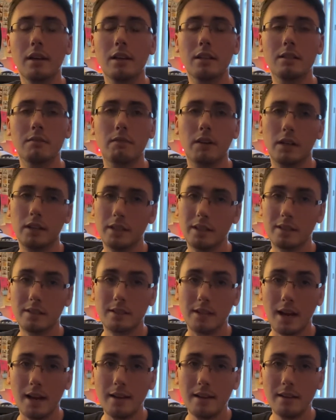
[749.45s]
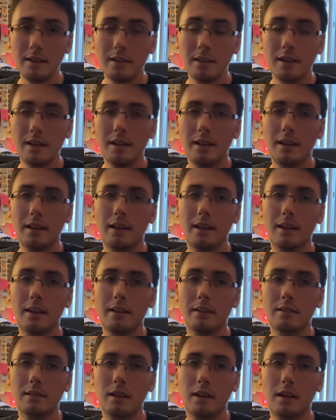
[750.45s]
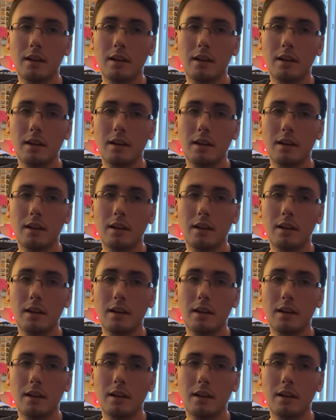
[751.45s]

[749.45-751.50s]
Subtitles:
It's very exciting. And